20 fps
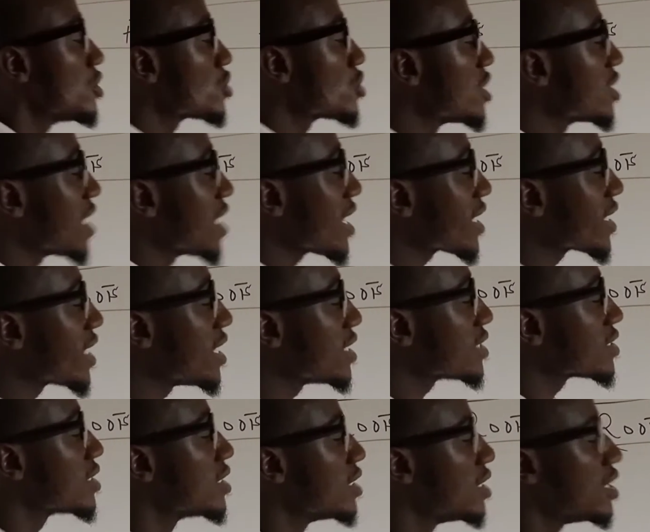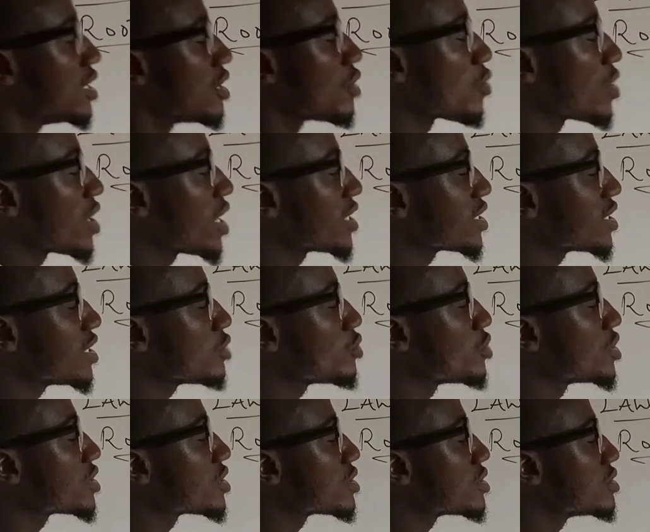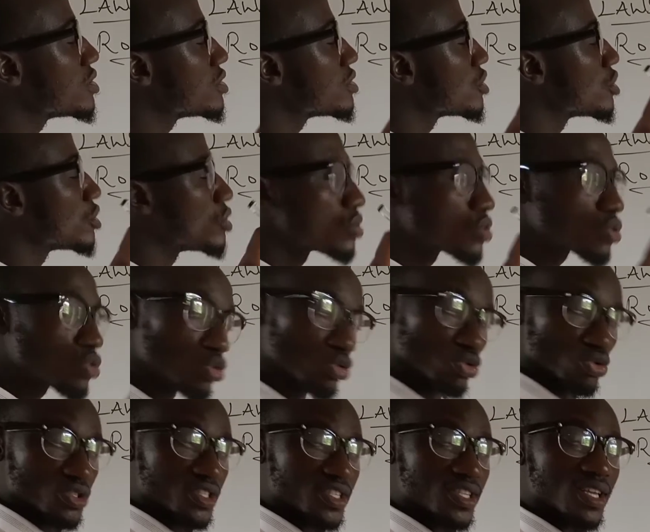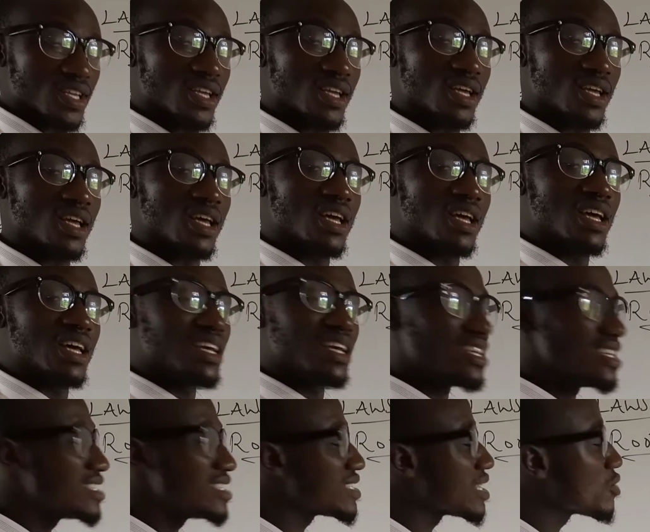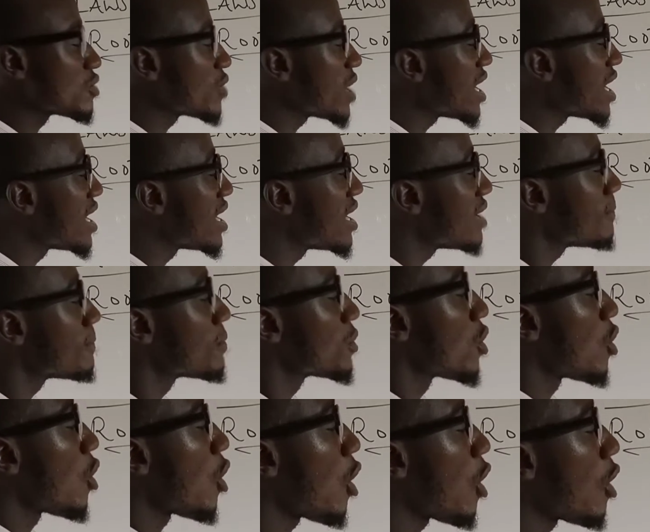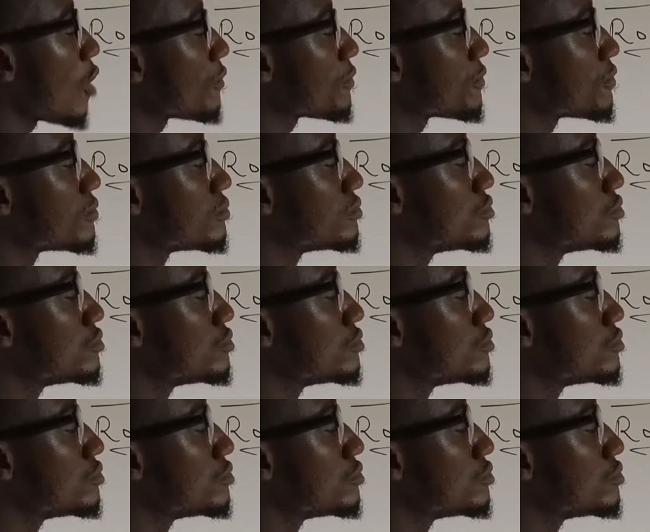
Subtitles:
So in that case, when you're dealing with roots, is a way of